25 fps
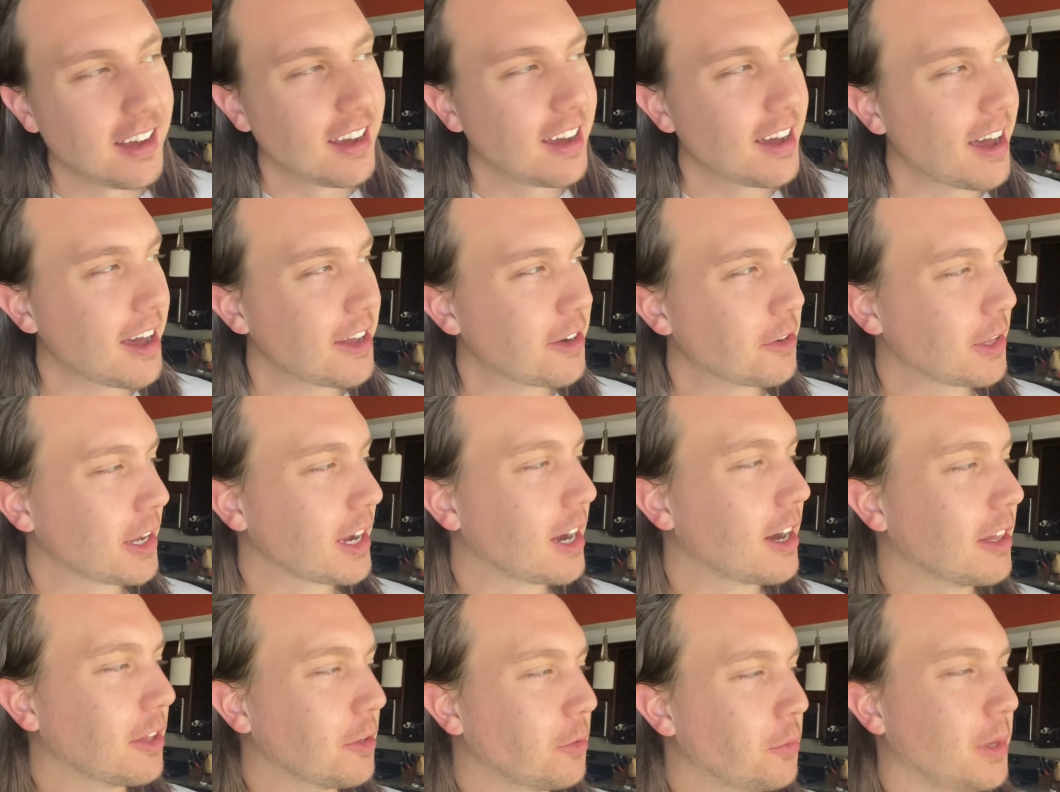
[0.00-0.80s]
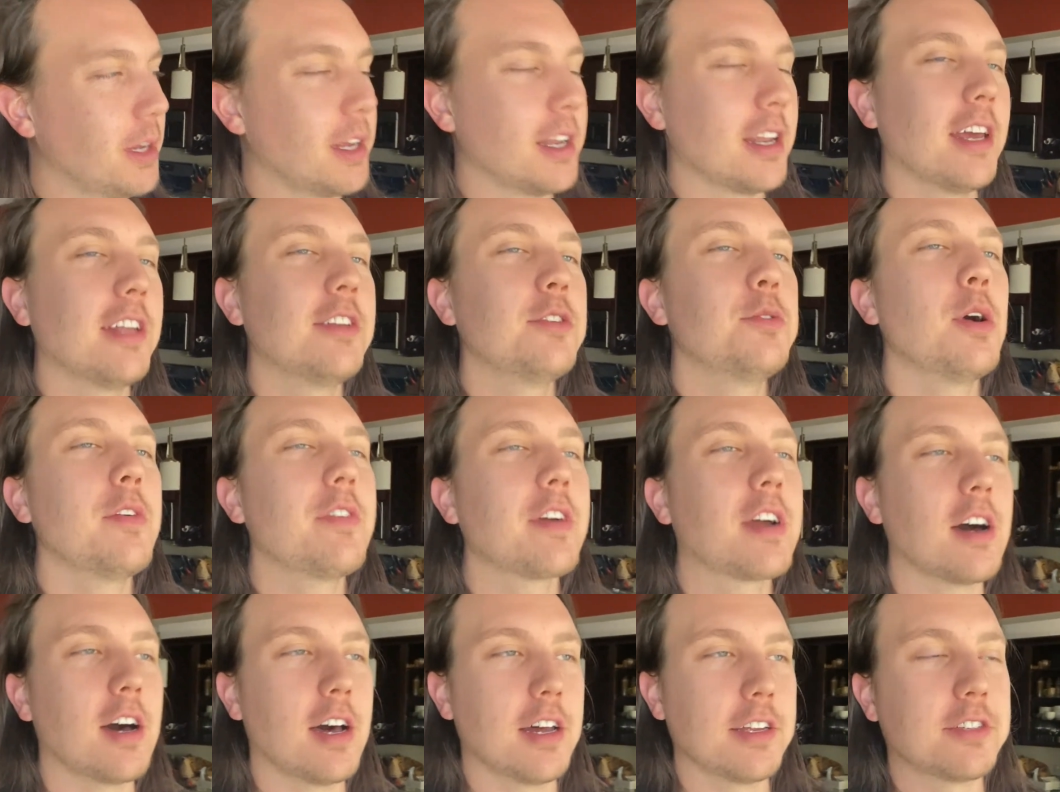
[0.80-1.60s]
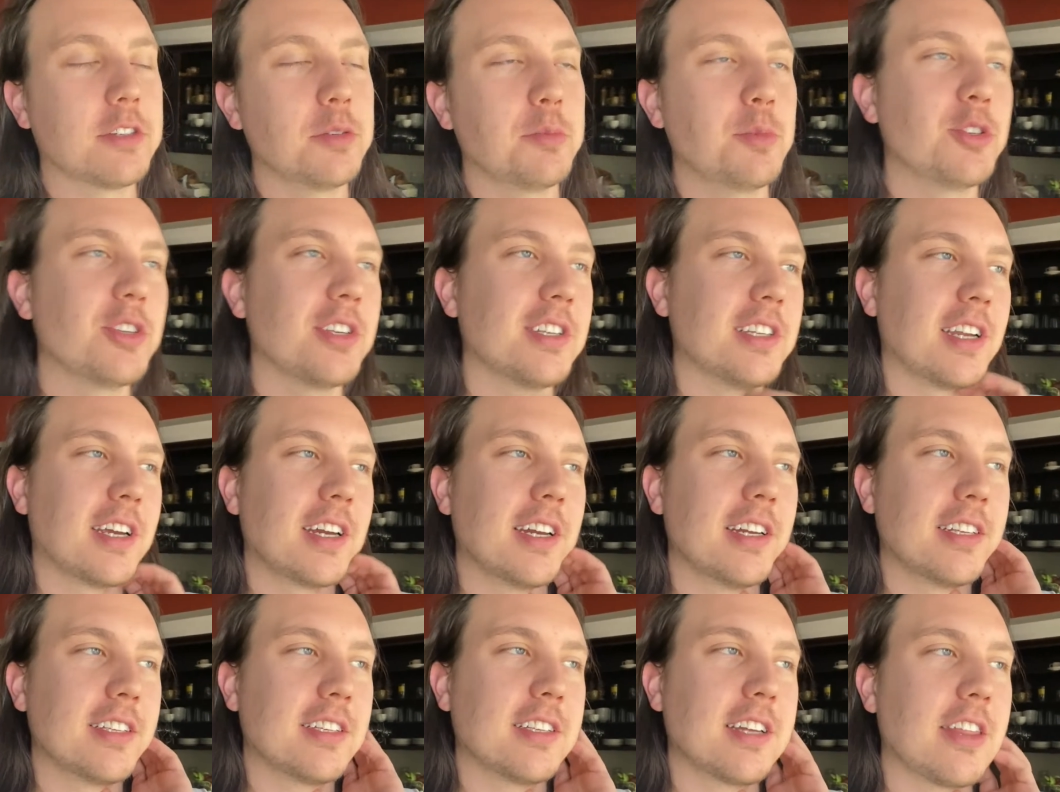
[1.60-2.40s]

I don't like Halloween. I do have a costume, which is nice.